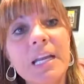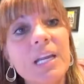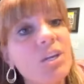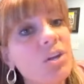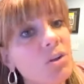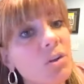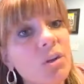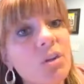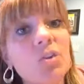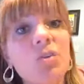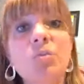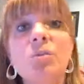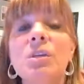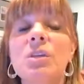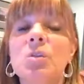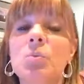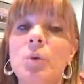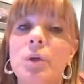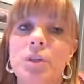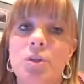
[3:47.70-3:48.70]
And you can do
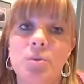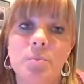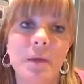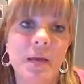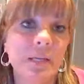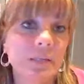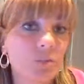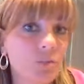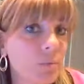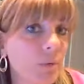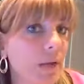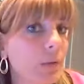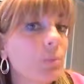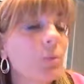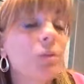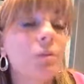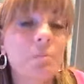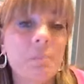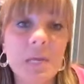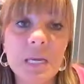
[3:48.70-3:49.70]
this whether you mastermind
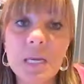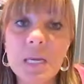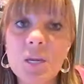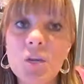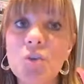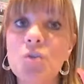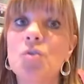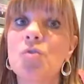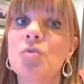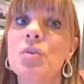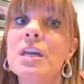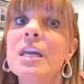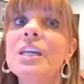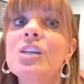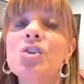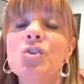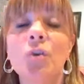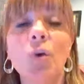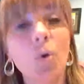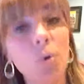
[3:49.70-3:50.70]
with me, you
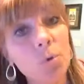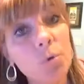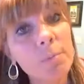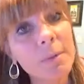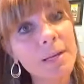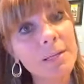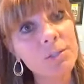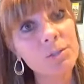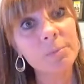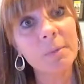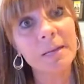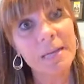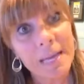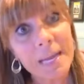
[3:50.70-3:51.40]
create your own mastermind.